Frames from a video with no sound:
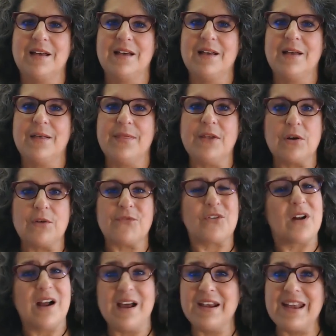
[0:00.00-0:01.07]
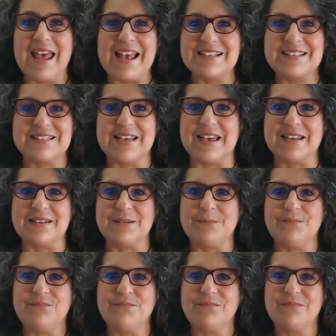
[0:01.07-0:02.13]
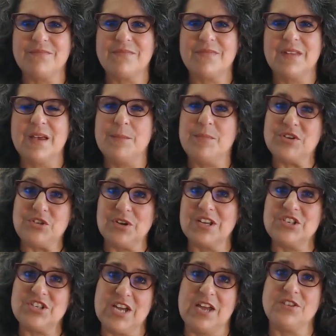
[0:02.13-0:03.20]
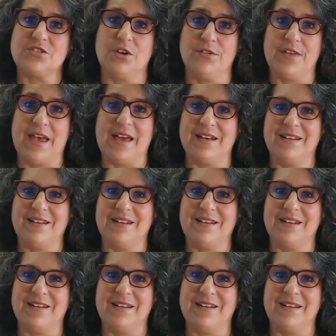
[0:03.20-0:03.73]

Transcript: They're a forgotten asset, but you can change all that.